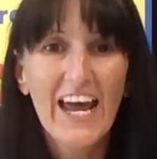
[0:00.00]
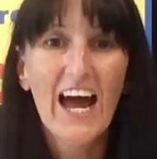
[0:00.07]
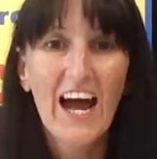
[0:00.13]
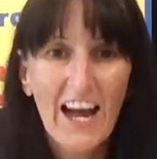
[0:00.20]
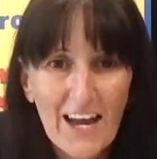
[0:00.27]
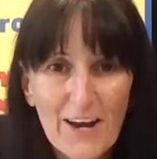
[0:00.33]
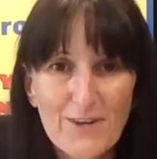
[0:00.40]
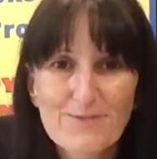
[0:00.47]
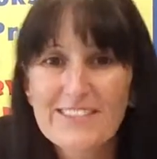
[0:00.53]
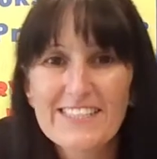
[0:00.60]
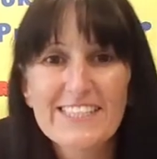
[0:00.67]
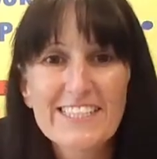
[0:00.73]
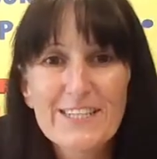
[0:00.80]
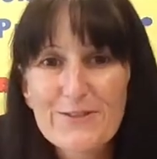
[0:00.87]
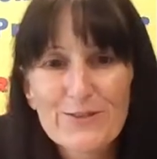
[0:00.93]
I hope to
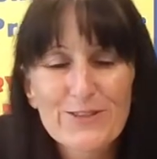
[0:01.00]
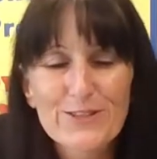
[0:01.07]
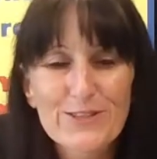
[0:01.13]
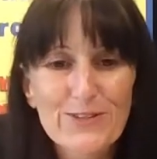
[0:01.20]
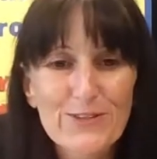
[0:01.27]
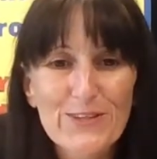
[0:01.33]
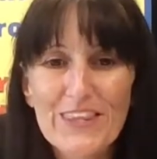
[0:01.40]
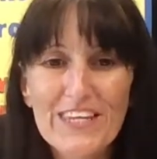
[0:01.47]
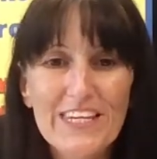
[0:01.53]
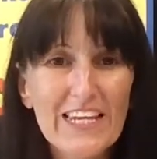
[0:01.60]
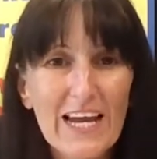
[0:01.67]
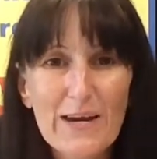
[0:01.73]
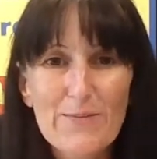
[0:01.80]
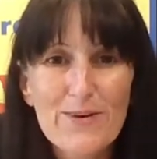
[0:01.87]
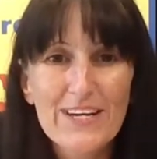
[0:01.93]
see you all soon at the
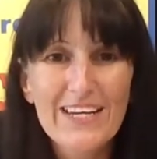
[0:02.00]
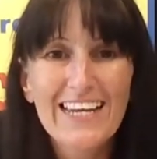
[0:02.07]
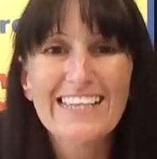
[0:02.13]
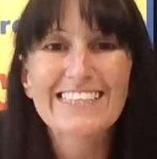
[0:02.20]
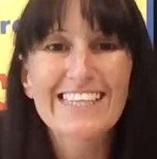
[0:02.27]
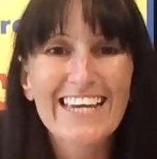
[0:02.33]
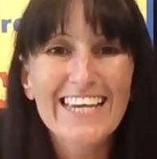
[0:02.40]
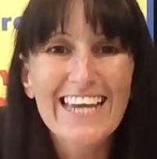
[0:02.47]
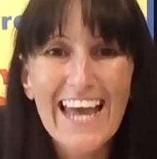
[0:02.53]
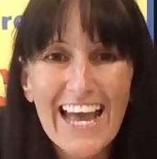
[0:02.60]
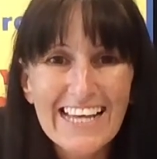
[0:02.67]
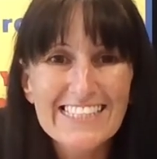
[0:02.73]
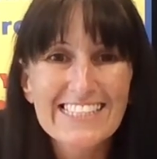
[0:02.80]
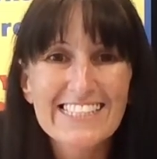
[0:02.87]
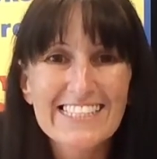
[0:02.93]
library. Take care,
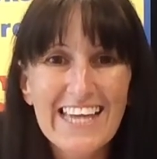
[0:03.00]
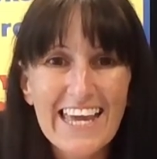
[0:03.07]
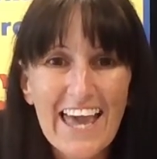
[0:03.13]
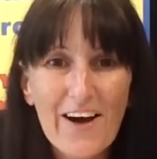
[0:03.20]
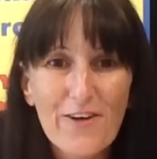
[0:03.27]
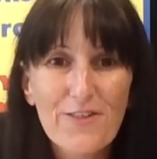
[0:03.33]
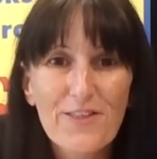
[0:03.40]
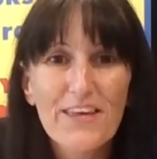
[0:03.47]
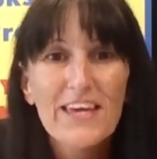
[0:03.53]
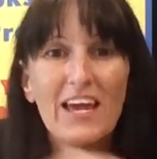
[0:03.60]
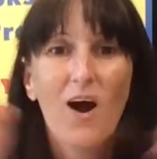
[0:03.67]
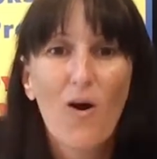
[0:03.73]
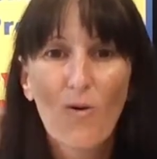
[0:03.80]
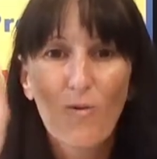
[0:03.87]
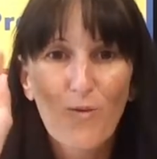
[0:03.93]
stay healthy,
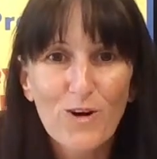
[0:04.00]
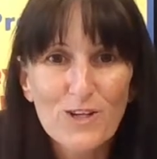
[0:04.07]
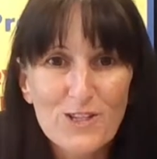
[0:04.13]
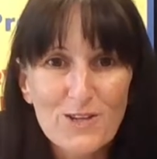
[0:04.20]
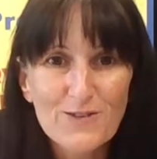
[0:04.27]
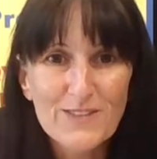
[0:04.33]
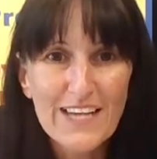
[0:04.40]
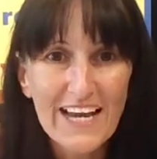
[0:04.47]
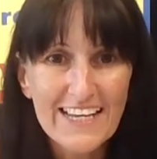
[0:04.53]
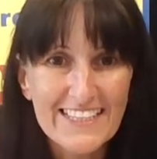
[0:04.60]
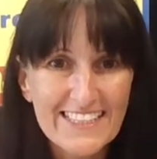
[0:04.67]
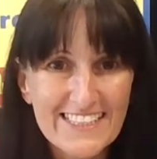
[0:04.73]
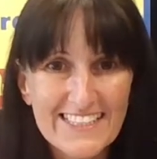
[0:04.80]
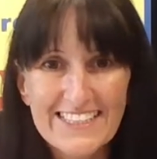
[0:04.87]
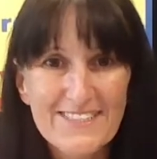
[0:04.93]
wash those
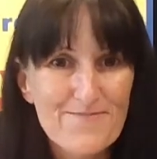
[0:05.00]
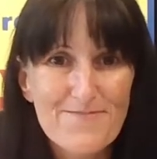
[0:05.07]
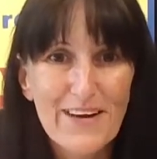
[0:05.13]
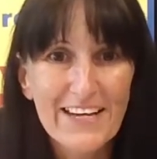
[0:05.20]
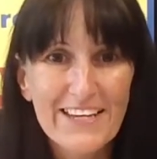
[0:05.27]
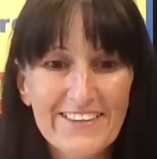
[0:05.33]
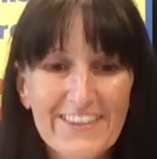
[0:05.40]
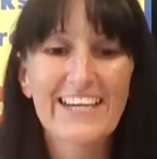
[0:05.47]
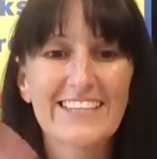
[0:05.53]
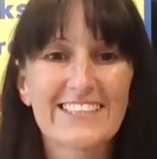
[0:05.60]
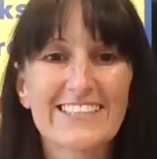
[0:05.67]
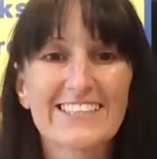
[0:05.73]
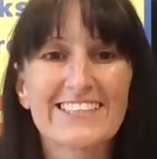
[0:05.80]
hands. Bye, you guys.